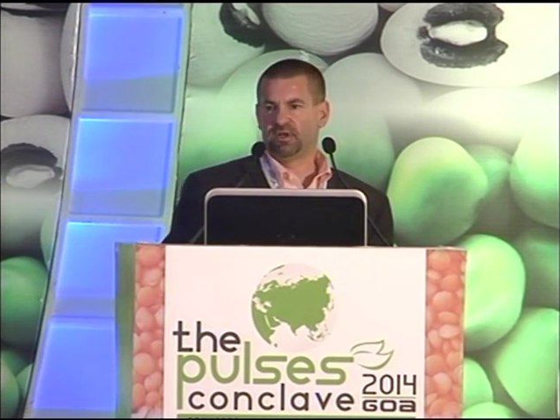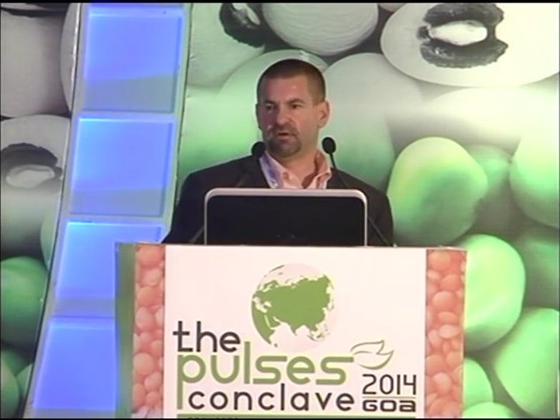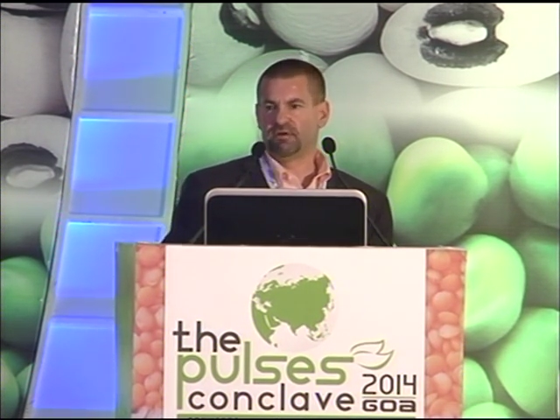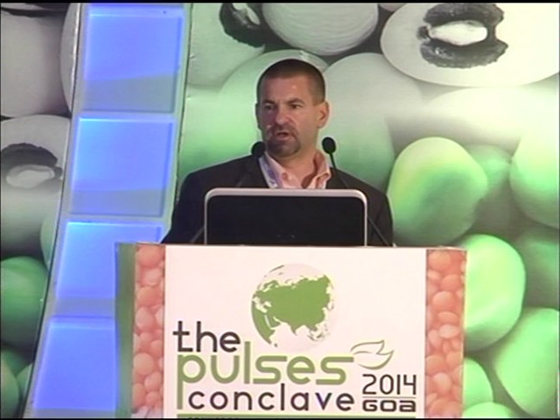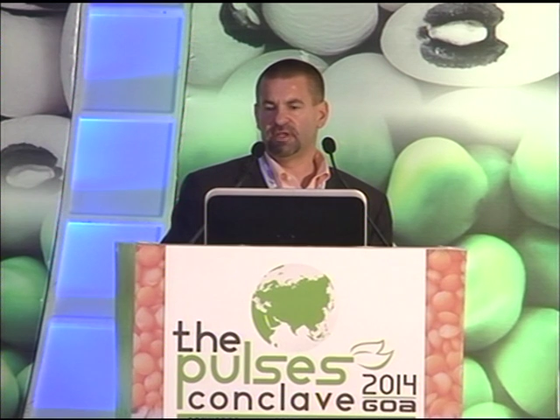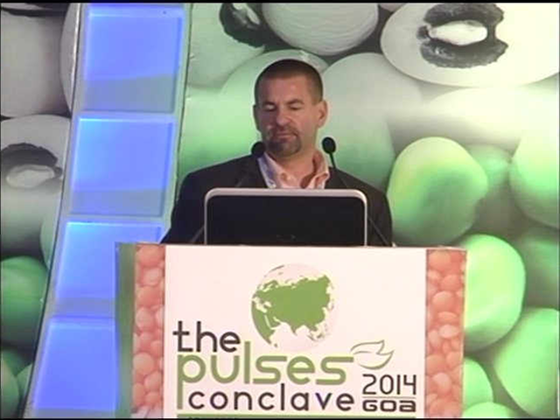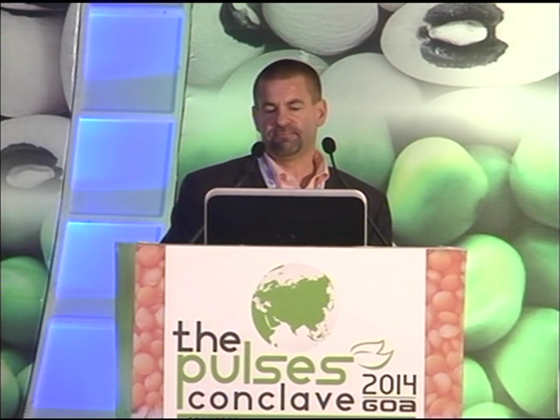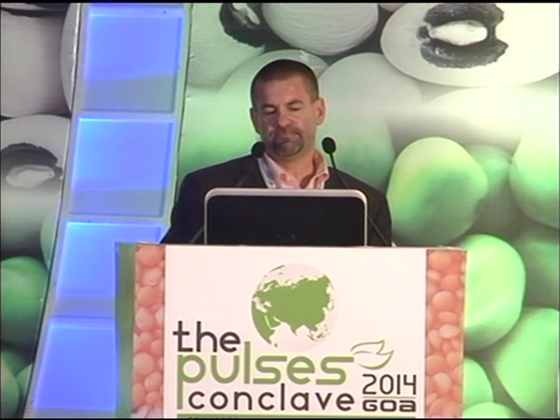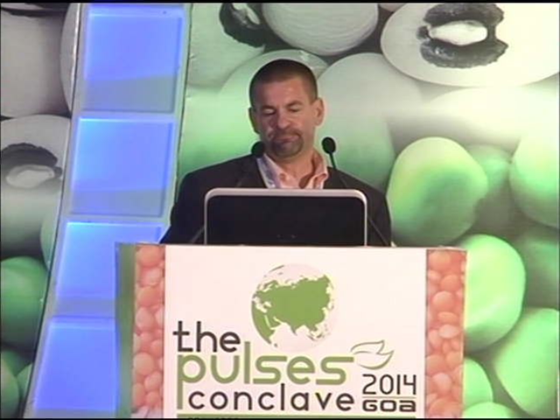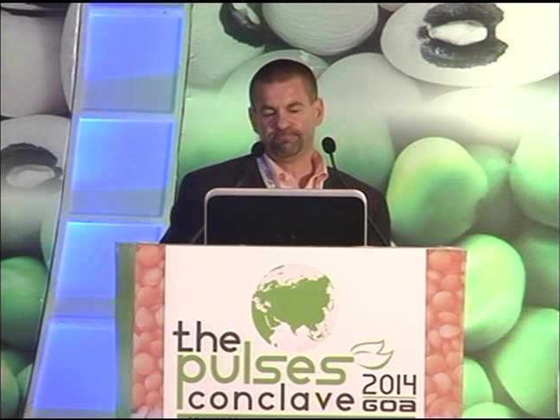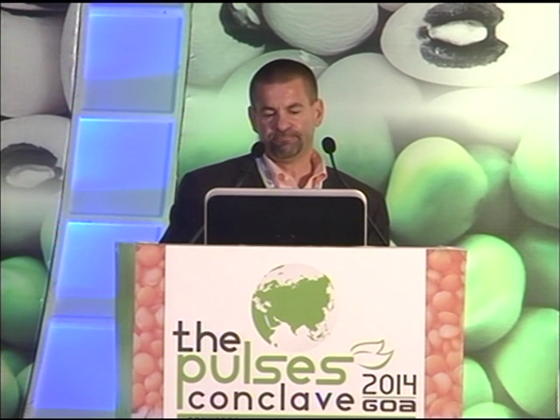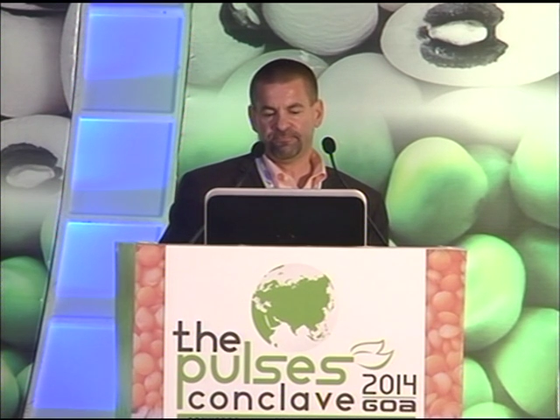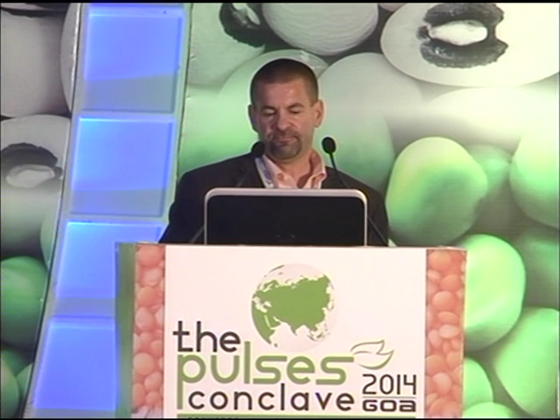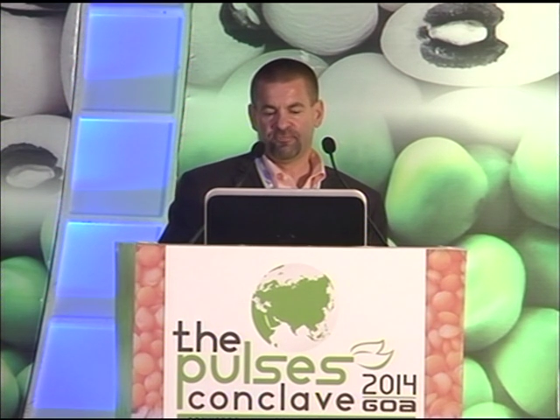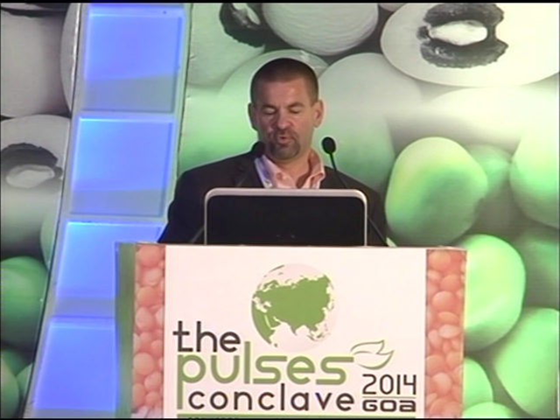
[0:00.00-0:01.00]
area
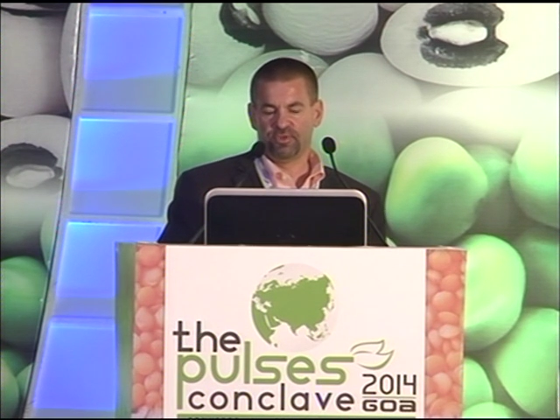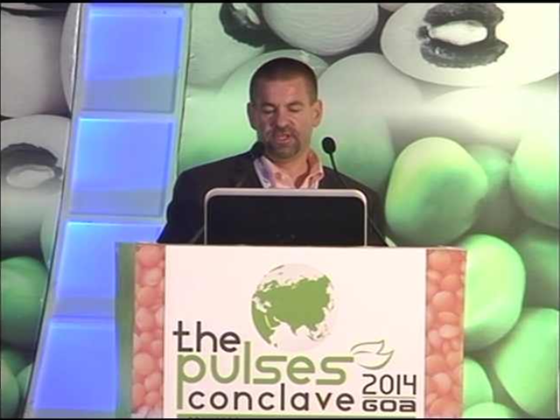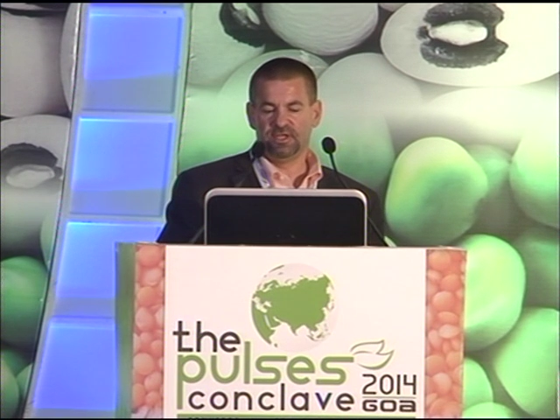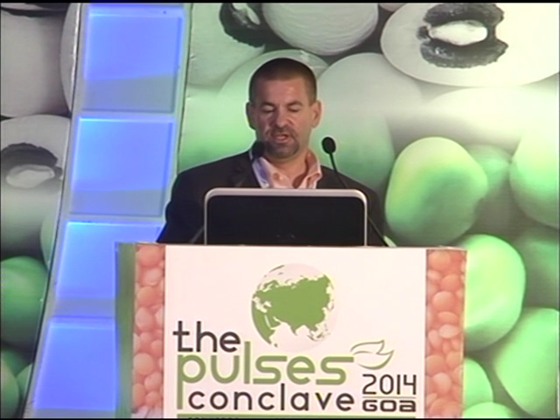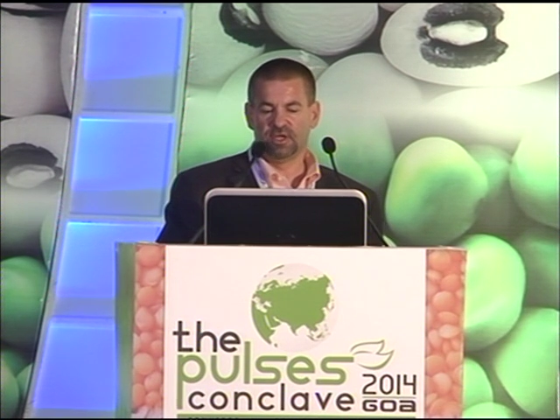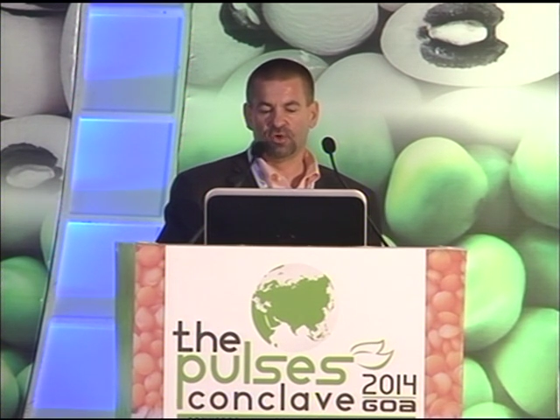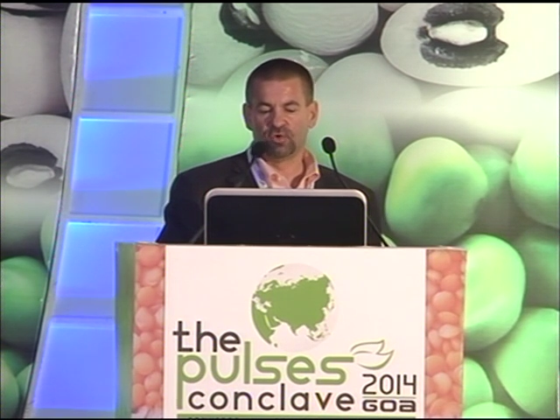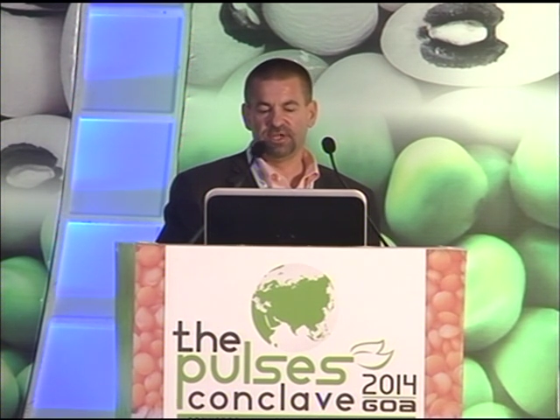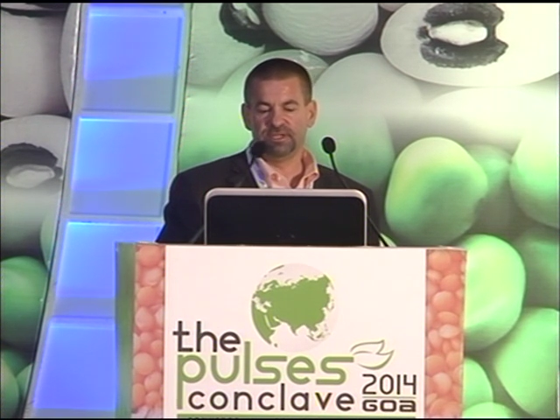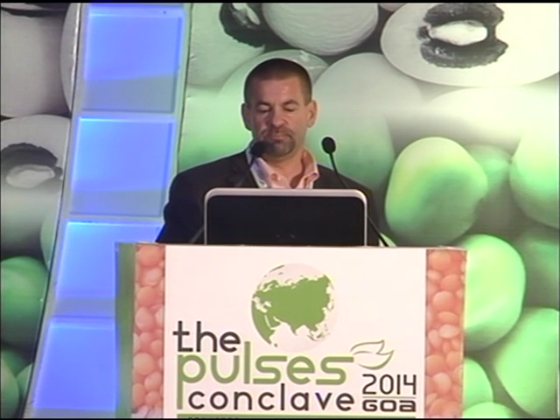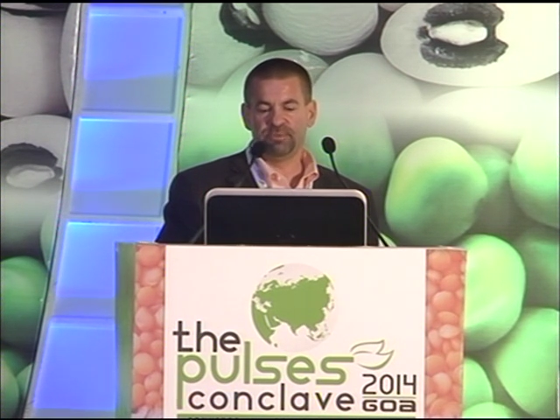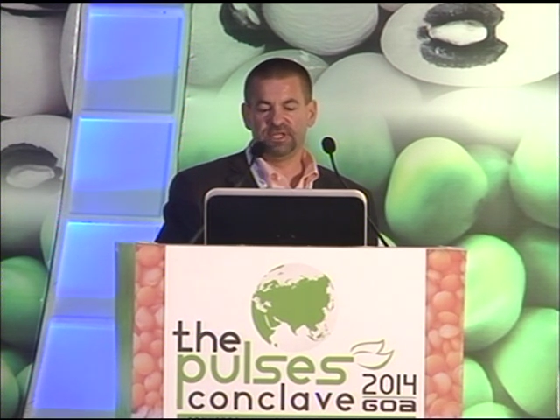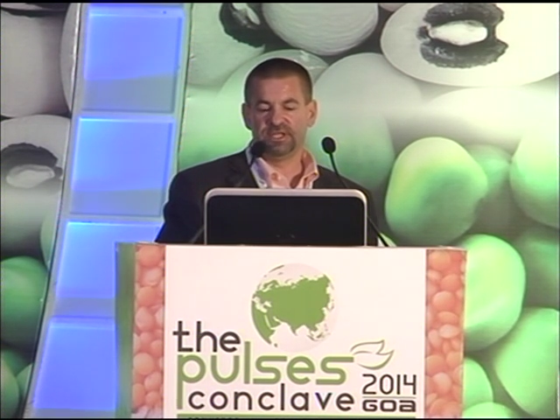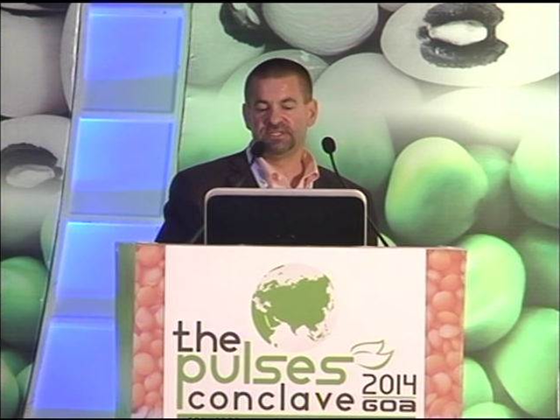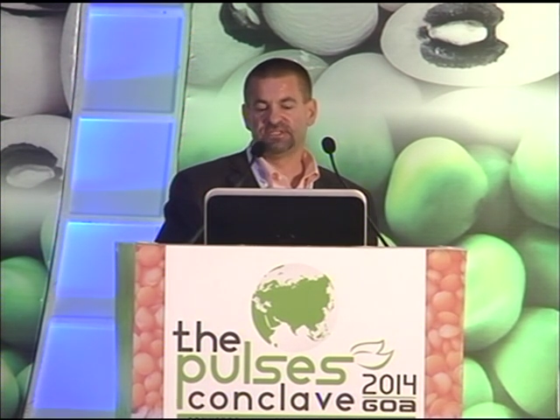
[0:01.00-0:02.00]
for the green
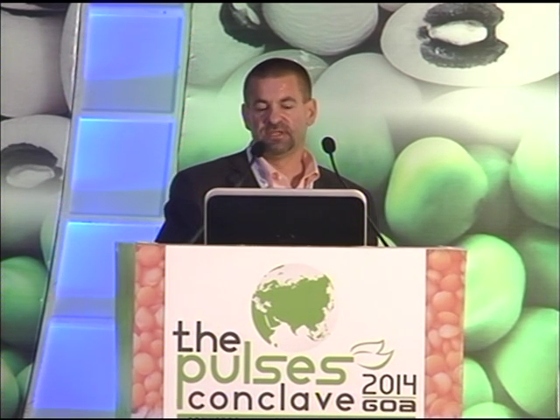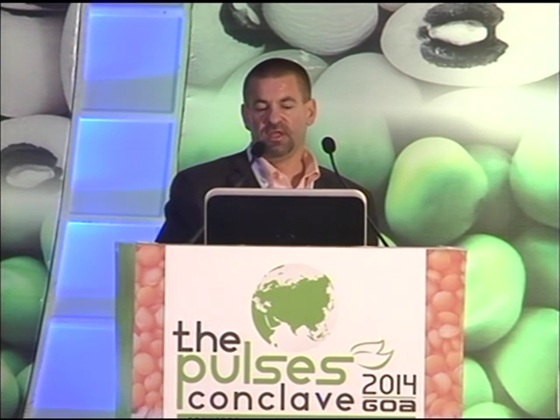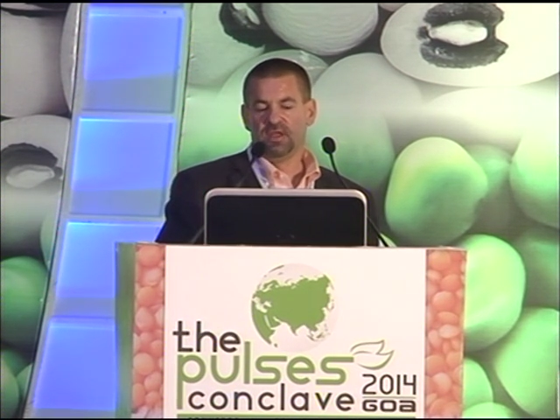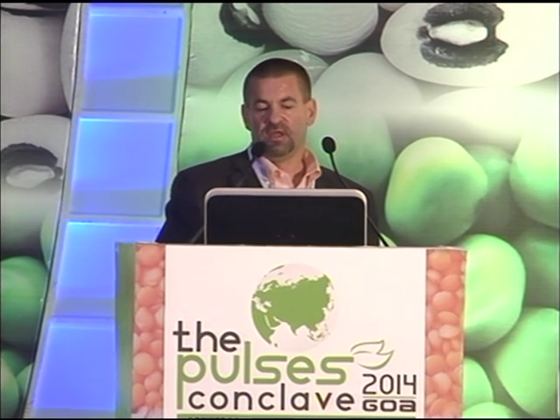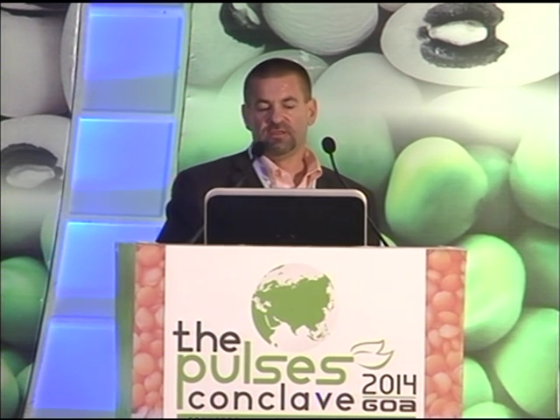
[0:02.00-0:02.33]
peas.